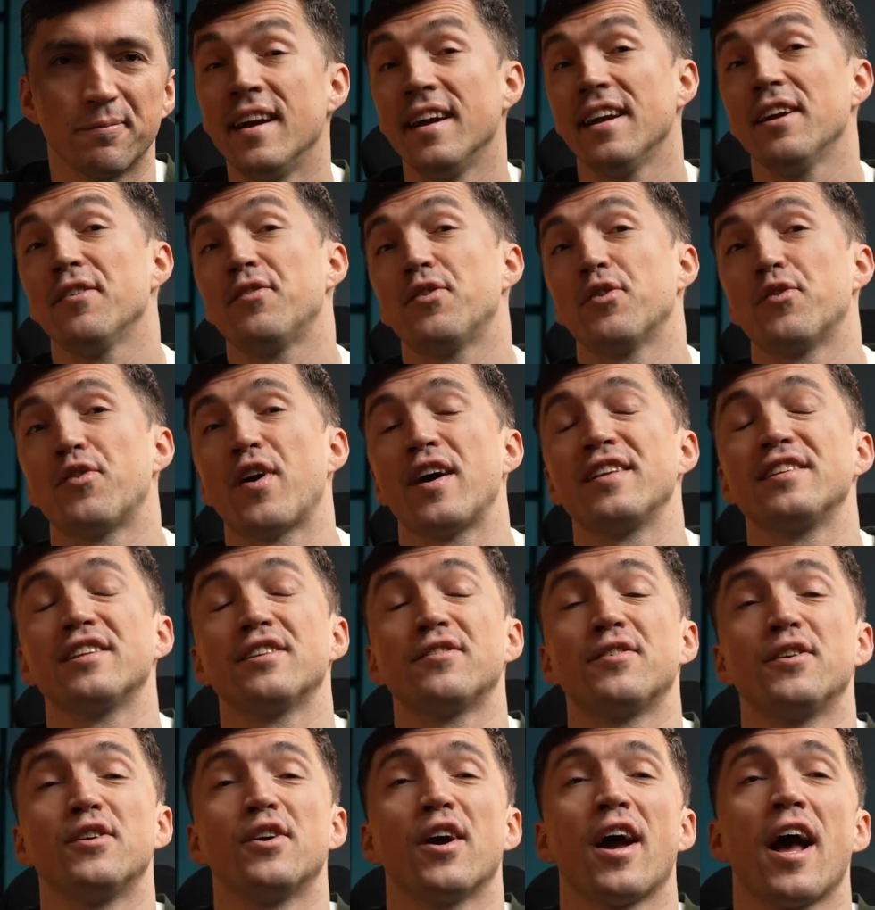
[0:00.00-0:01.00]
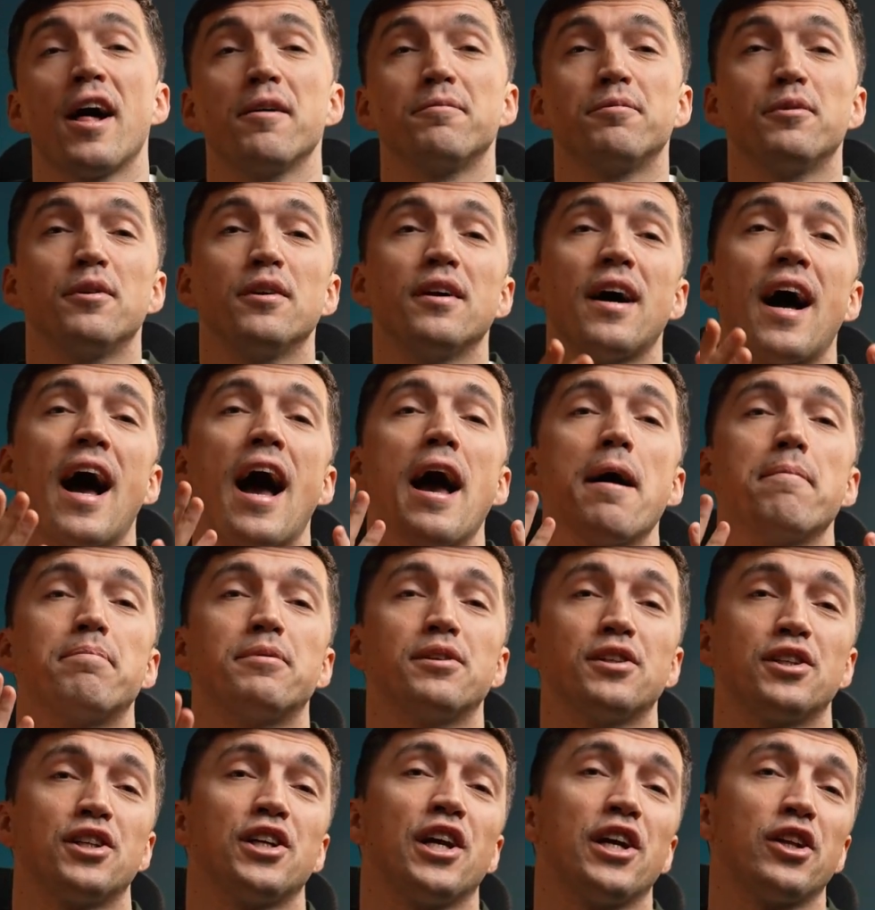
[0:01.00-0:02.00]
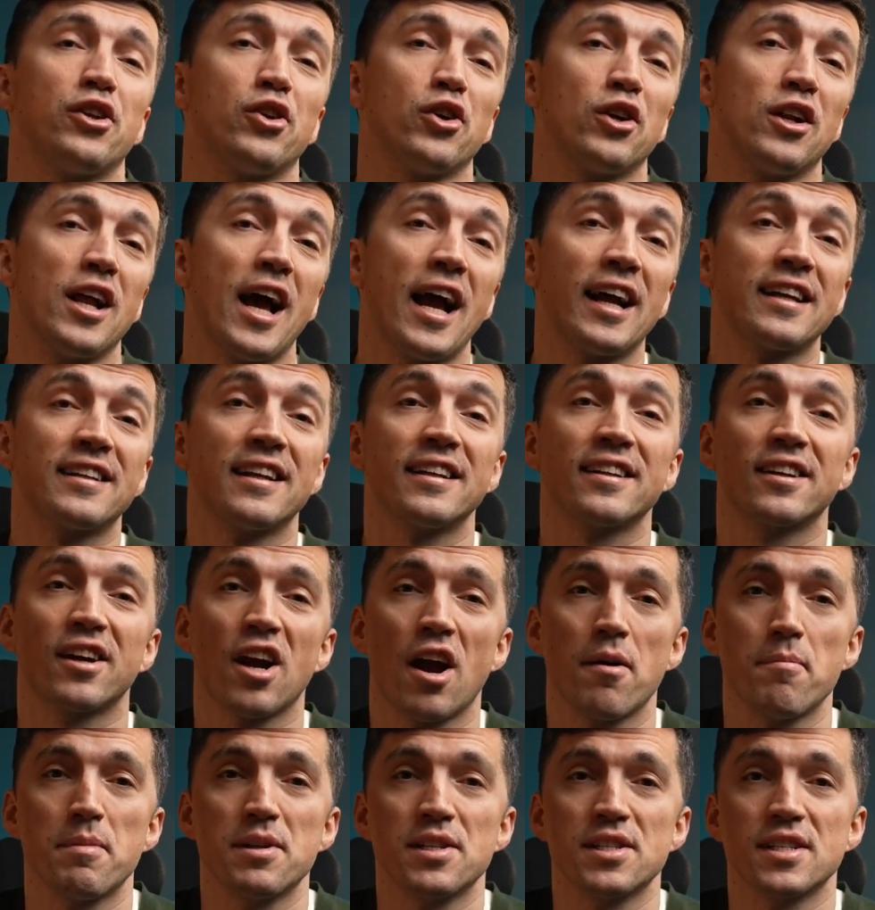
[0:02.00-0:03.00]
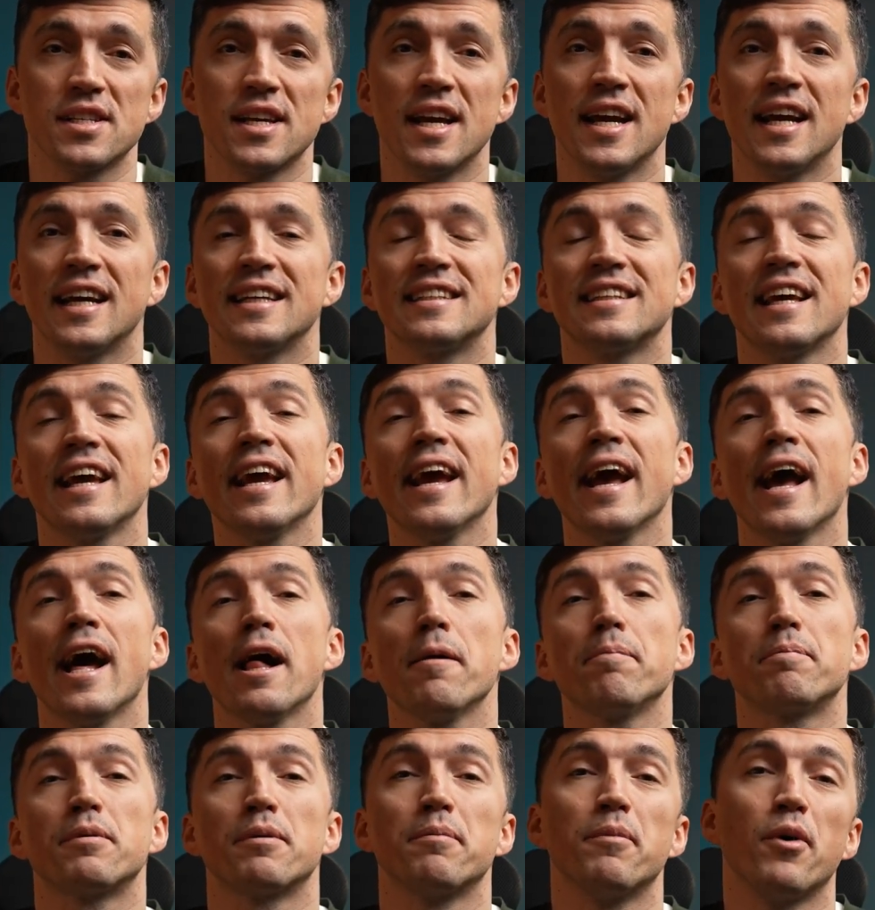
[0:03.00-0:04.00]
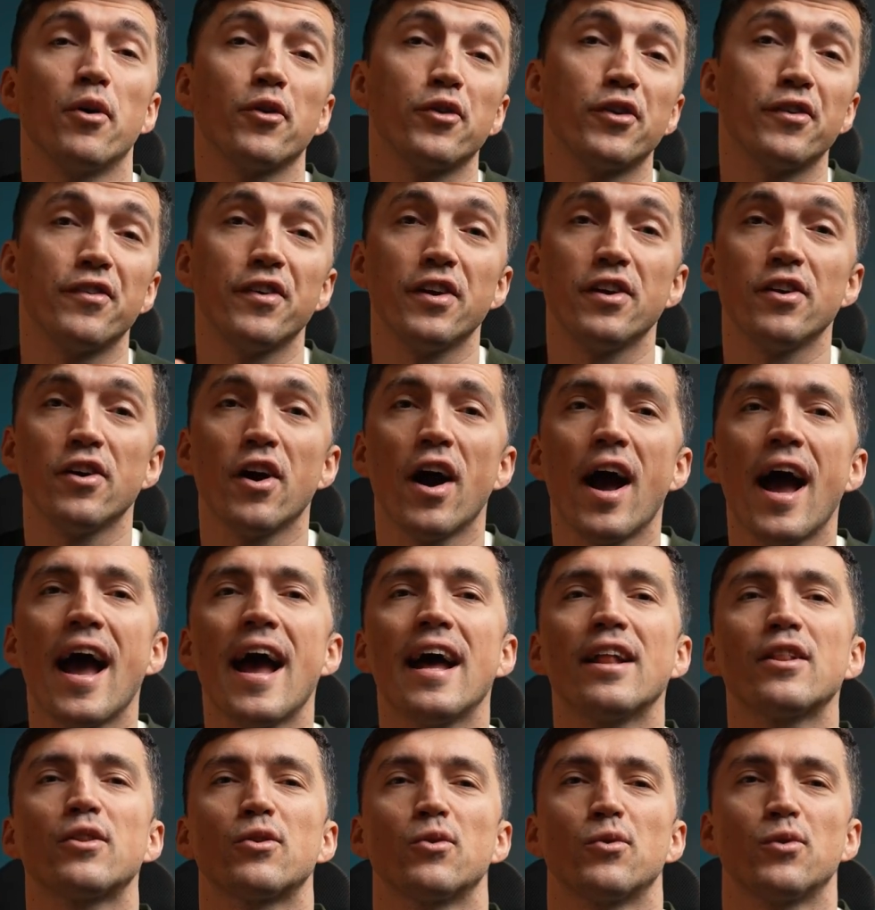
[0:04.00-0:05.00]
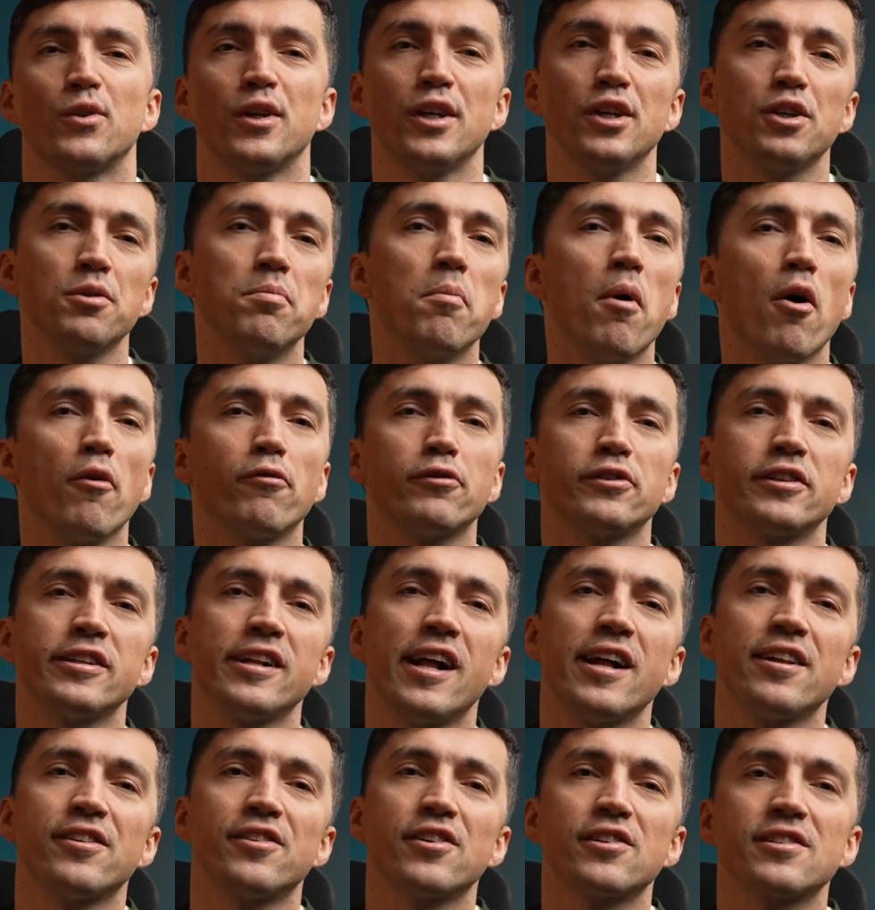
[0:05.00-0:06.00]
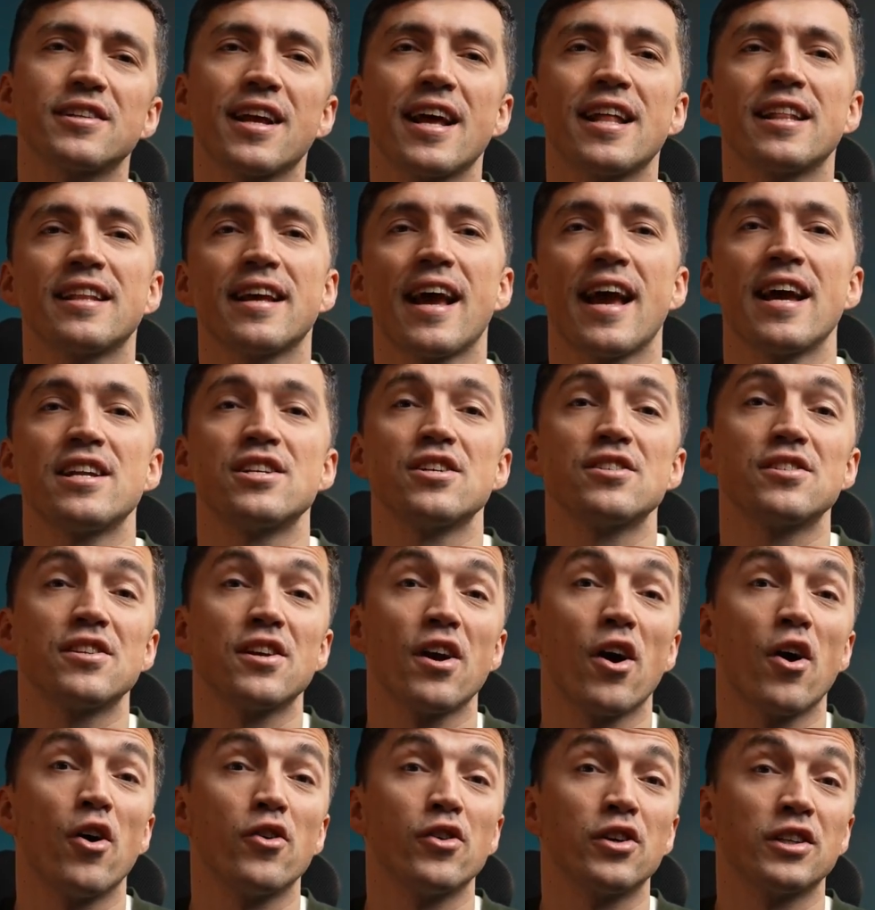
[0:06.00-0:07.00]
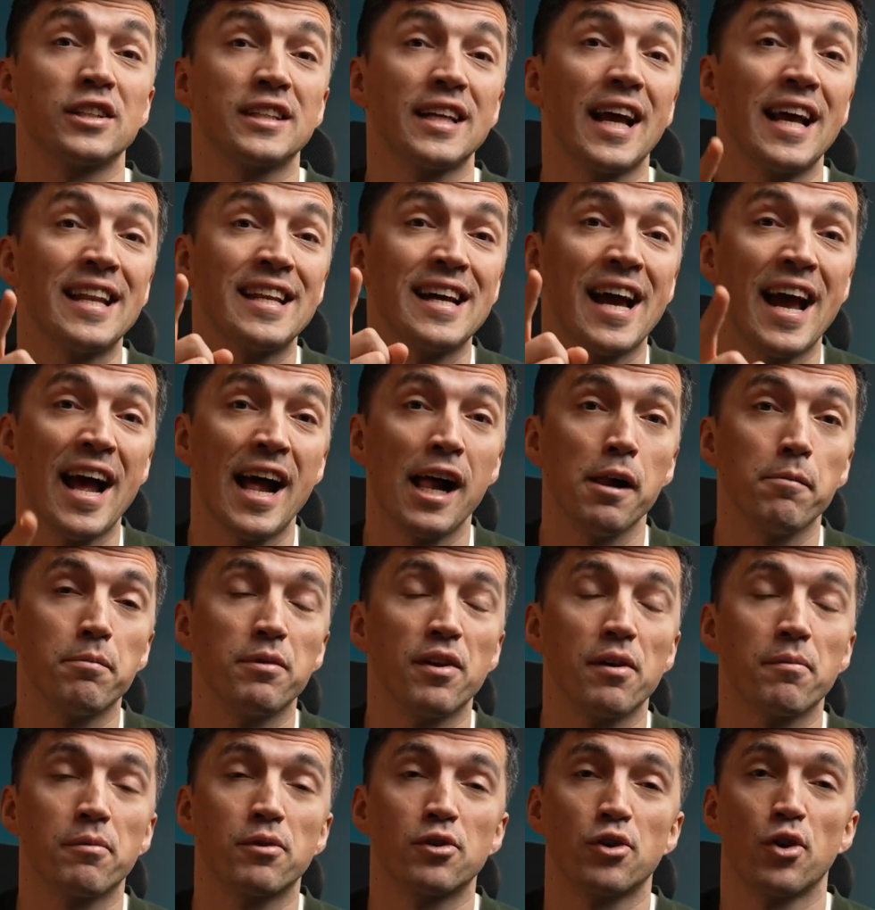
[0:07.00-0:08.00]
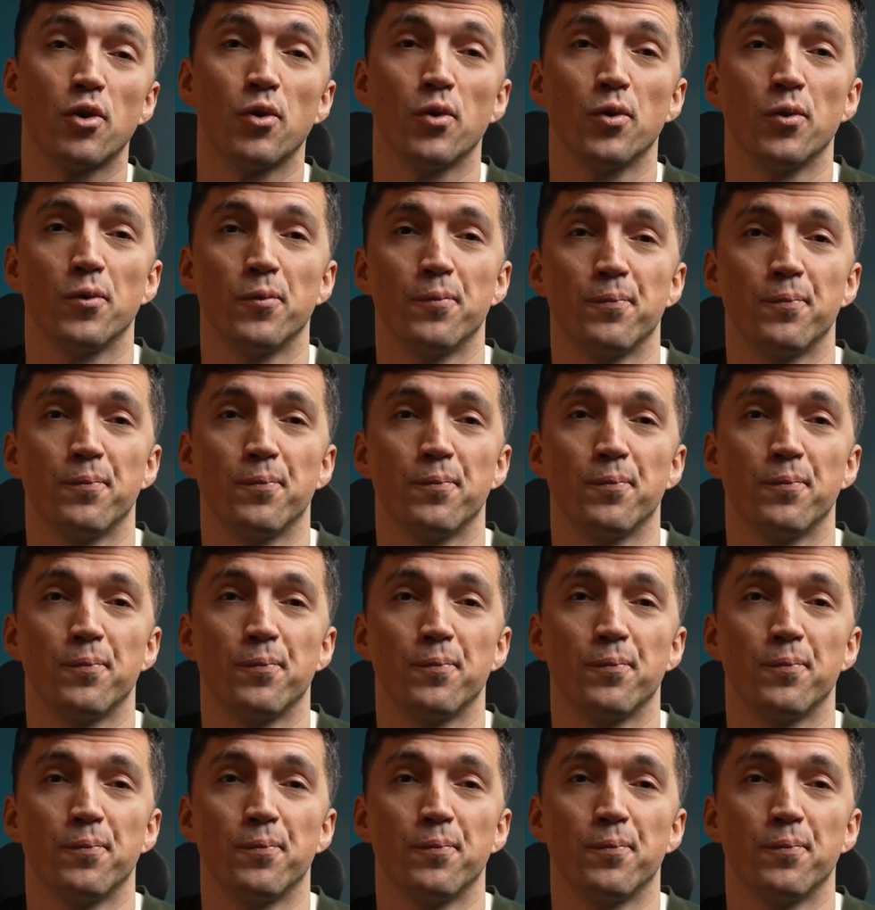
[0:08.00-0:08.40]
If you find this video helpful, I appreciate your likes and comments. They help promote the video to reach more freelancers and agency owners and help them grow.